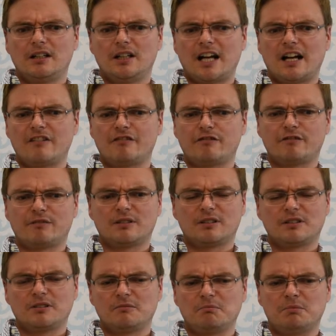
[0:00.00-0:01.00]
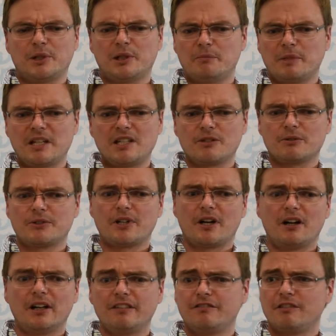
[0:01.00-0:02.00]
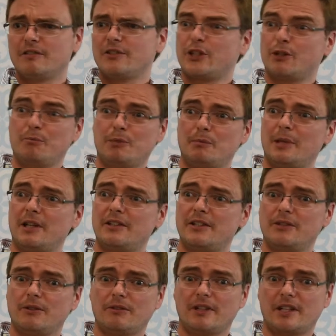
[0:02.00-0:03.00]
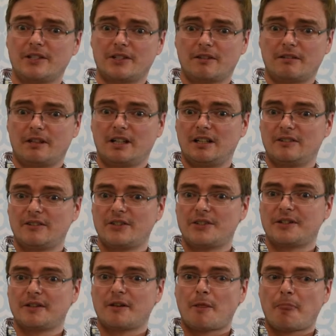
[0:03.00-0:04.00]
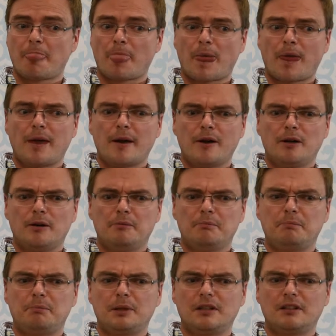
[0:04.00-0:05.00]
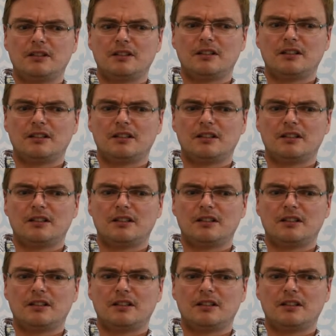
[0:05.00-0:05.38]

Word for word: have Burmese or Thai fonts implemented on their screens, but